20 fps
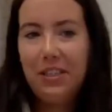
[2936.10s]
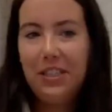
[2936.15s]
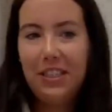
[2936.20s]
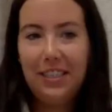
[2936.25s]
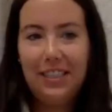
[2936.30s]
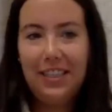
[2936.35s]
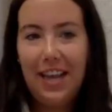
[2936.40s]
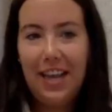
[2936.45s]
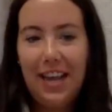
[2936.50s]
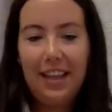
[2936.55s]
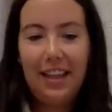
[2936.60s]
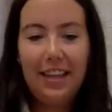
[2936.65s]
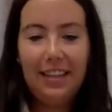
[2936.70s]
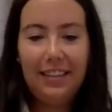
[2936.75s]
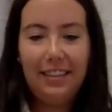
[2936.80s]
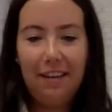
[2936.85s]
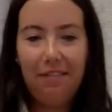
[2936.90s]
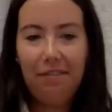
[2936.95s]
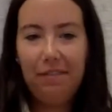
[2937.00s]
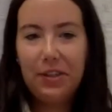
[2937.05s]
just say, like,
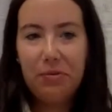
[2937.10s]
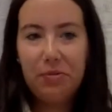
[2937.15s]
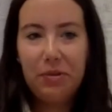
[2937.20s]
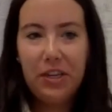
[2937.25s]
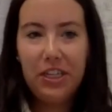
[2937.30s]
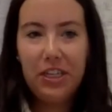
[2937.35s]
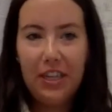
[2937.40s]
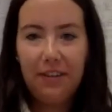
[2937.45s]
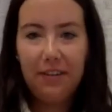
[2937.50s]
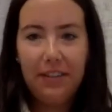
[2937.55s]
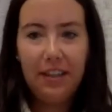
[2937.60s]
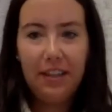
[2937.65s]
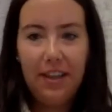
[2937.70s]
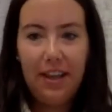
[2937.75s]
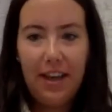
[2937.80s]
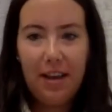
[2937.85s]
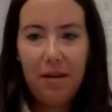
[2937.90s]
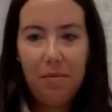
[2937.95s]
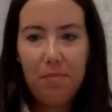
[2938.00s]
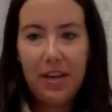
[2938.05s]
definitely reach out to
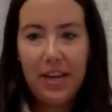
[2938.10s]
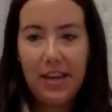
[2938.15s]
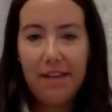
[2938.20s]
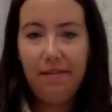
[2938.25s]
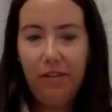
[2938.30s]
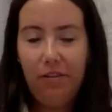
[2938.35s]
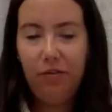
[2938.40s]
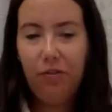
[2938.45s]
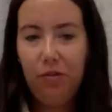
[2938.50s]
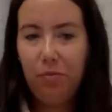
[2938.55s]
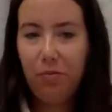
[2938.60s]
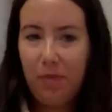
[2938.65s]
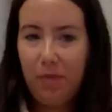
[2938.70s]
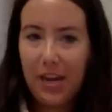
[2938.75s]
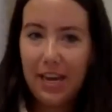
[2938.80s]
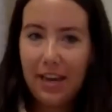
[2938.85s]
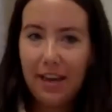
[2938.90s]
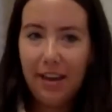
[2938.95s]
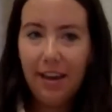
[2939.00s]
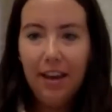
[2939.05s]
them. Even for
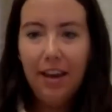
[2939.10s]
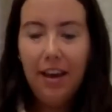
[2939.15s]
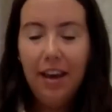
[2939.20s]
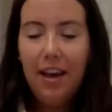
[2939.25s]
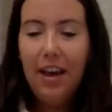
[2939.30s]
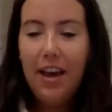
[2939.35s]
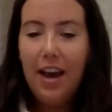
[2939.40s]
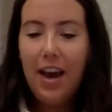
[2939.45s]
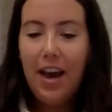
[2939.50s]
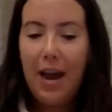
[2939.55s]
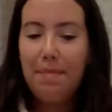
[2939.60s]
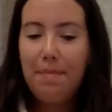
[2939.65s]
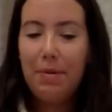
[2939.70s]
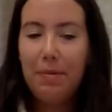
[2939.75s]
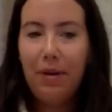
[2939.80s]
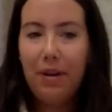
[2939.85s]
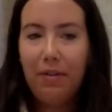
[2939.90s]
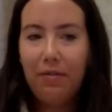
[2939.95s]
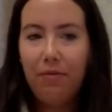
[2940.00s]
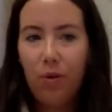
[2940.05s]
me, I'm in
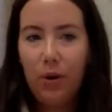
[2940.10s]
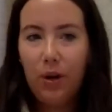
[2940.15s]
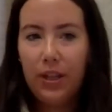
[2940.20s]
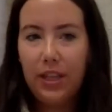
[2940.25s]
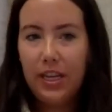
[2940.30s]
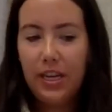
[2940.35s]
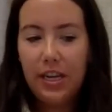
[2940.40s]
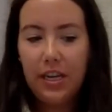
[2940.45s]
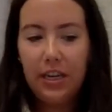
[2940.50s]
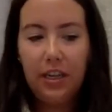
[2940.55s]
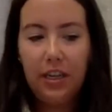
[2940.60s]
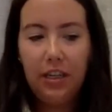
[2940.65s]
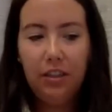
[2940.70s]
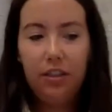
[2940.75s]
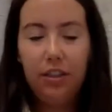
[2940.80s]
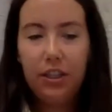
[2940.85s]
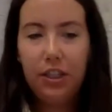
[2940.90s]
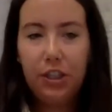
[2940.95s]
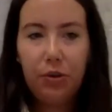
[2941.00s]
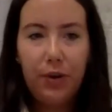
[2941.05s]
my fourth year,
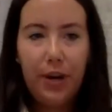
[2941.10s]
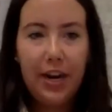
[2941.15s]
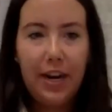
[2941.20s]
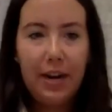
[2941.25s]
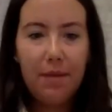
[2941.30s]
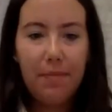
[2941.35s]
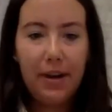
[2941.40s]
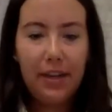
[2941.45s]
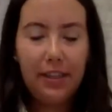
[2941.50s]
just created my